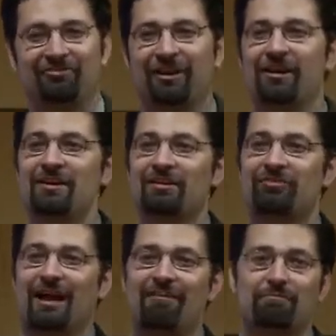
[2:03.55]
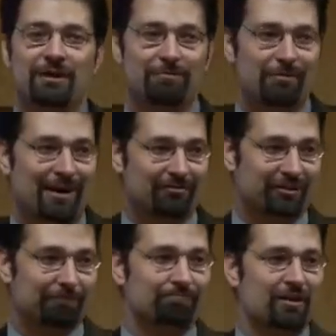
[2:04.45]
It's like I've been up the
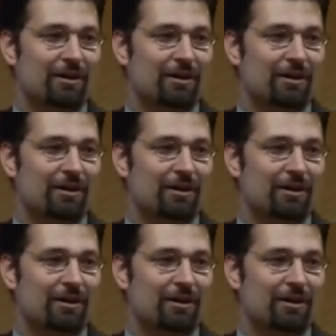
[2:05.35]
mountain,